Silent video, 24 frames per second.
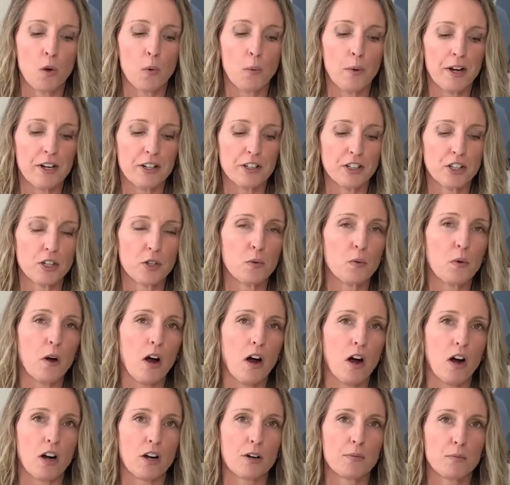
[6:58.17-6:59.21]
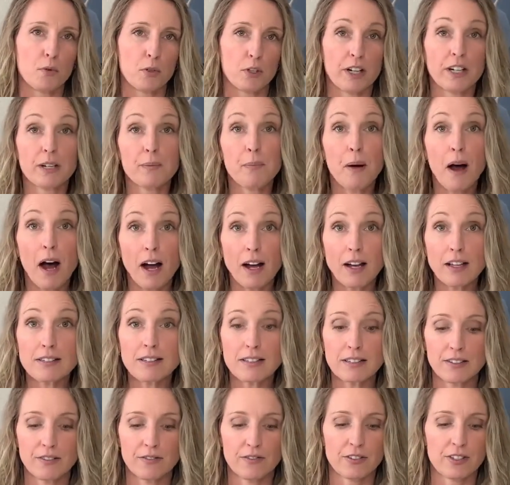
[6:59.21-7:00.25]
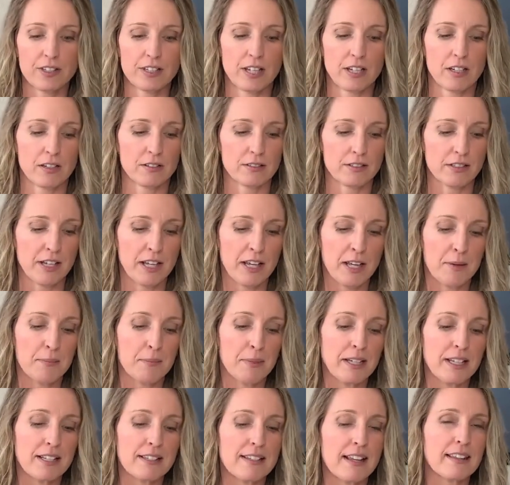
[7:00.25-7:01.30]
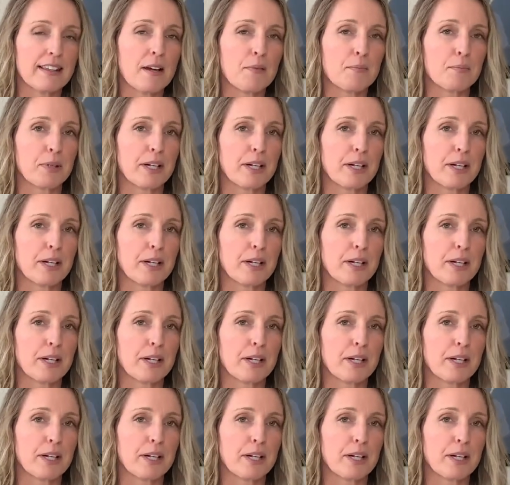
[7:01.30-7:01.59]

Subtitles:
where you are more in a positive tilt, because then that